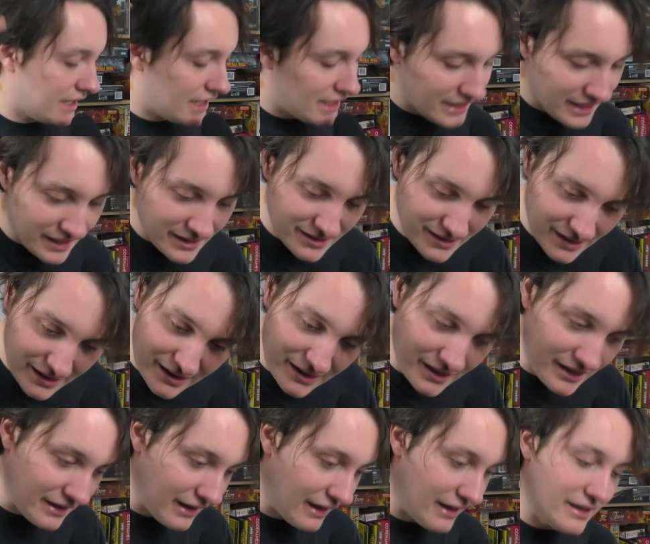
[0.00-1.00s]
It
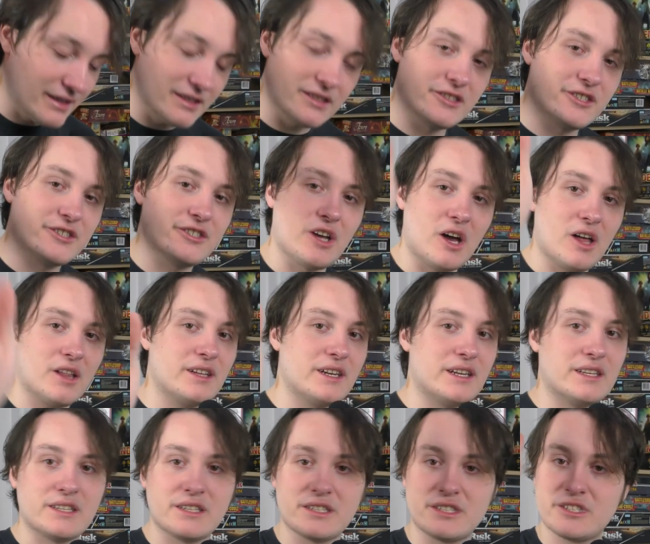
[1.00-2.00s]
is solid.
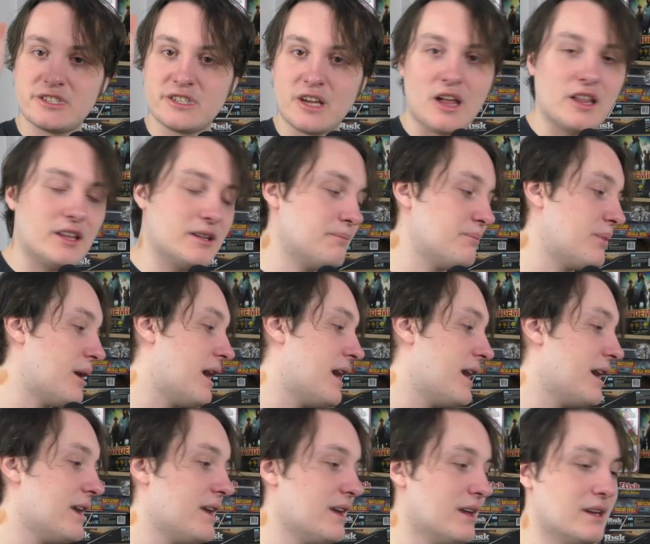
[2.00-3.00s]
It is a solid
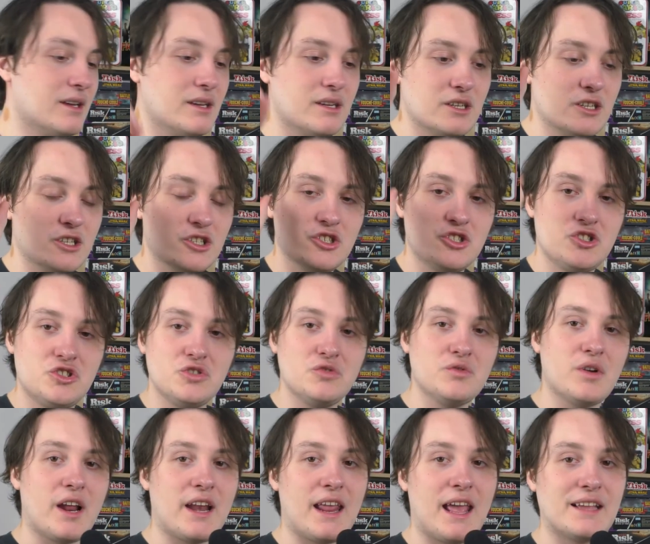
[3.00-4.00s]
buy. Do
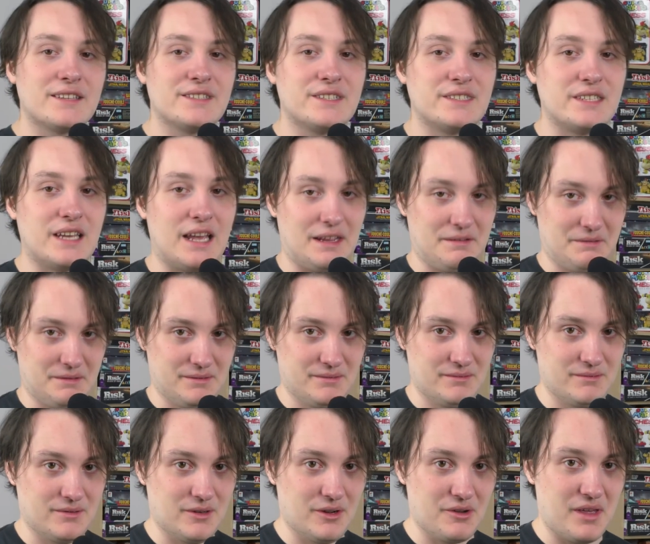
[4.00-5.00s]
not hesitate,
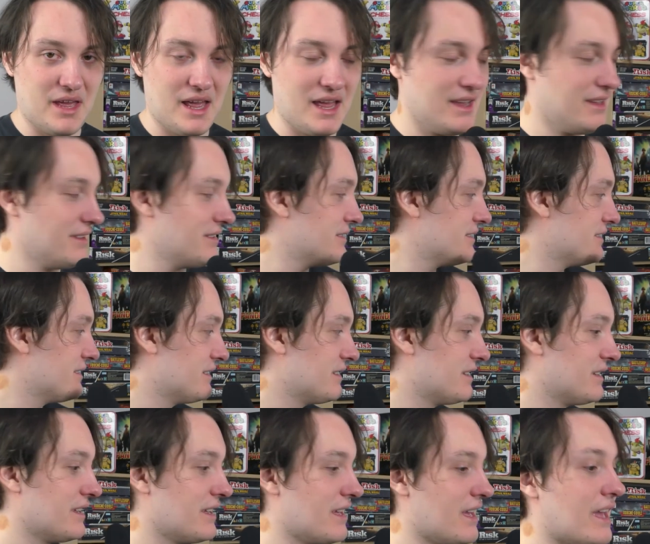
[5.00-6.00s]
okay?
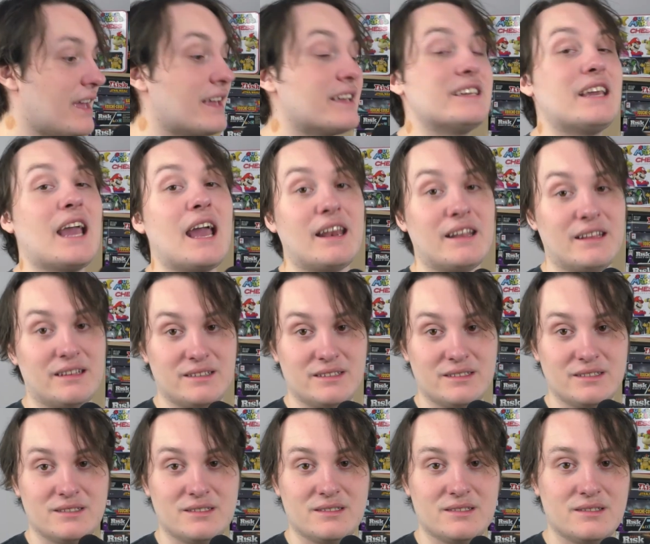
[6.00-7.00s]
Get
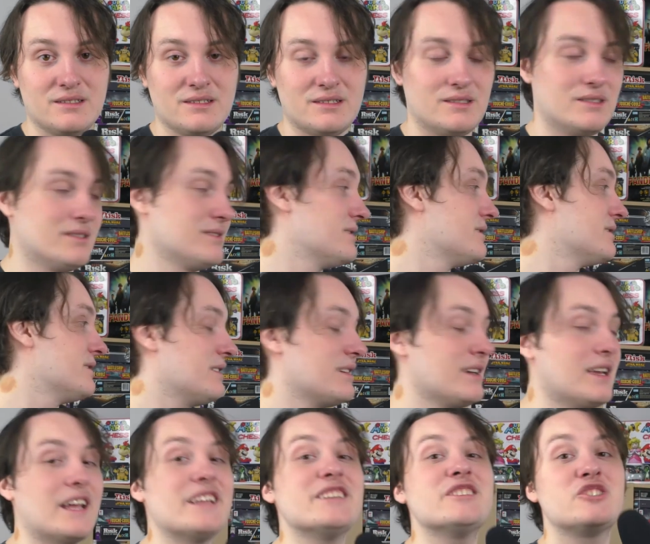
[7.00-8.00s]
it.
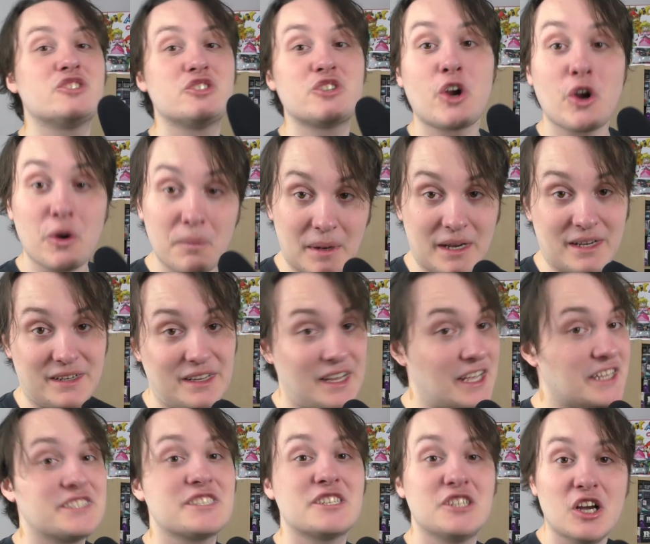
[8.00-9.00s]
It's German.
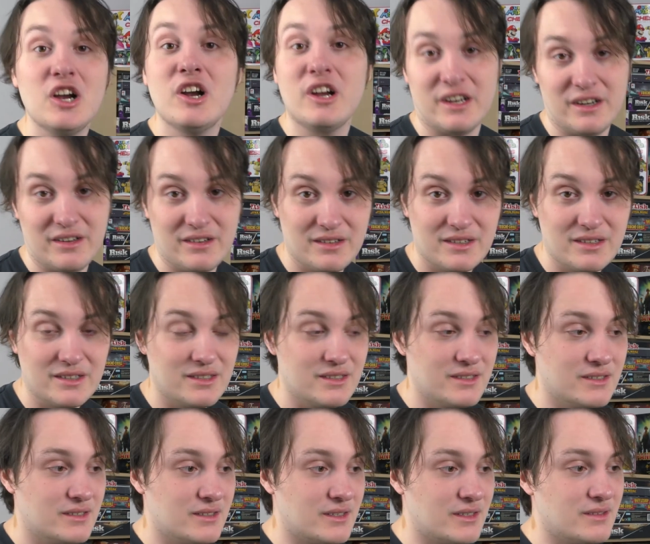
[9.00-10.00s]
It's good.
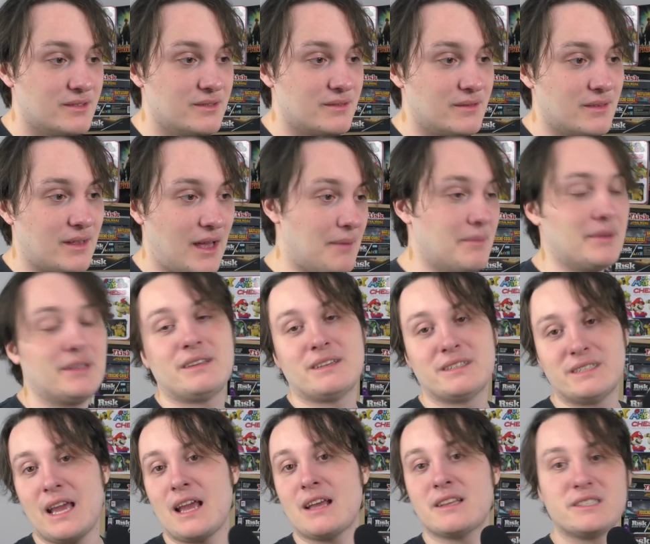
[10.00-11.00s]
I mean,
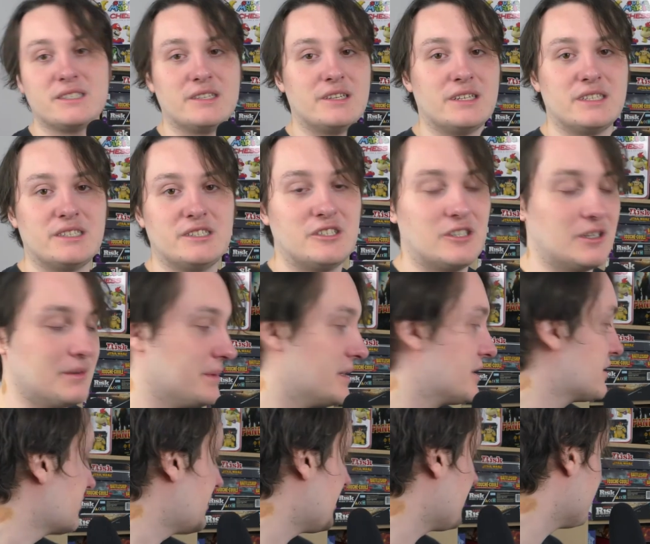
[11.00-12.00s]
Catan's good. It's German
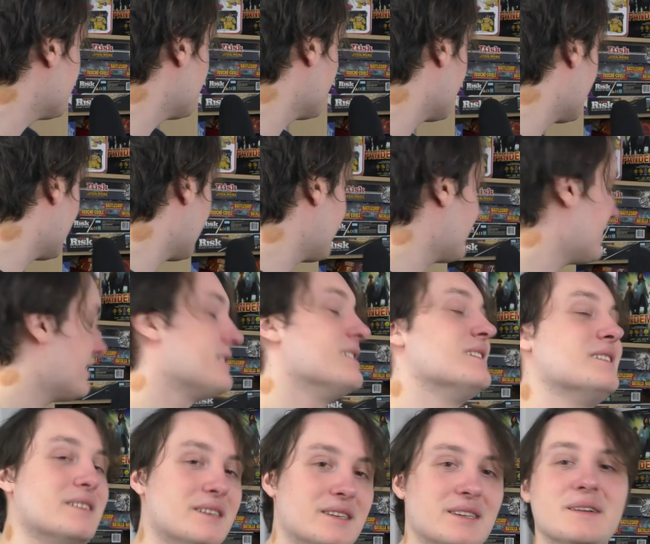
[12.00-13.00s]
as well. But
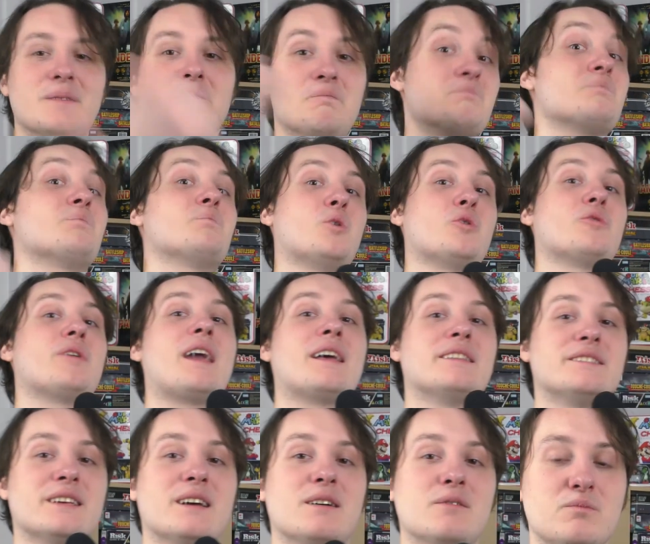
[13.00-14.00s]

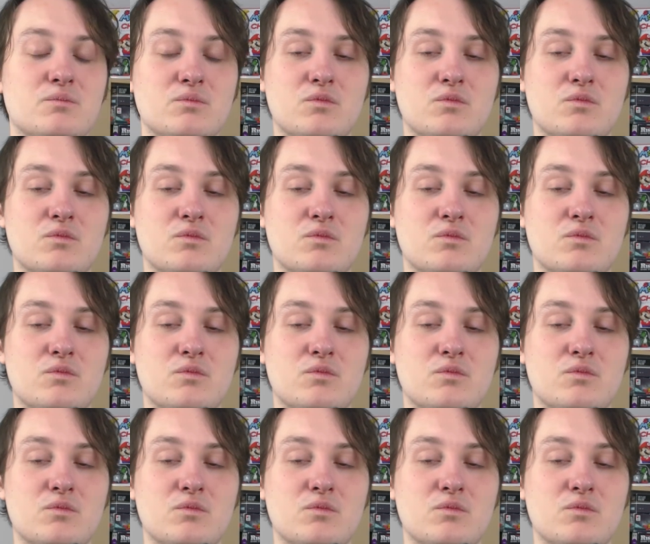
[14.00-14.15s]
Bohnanza.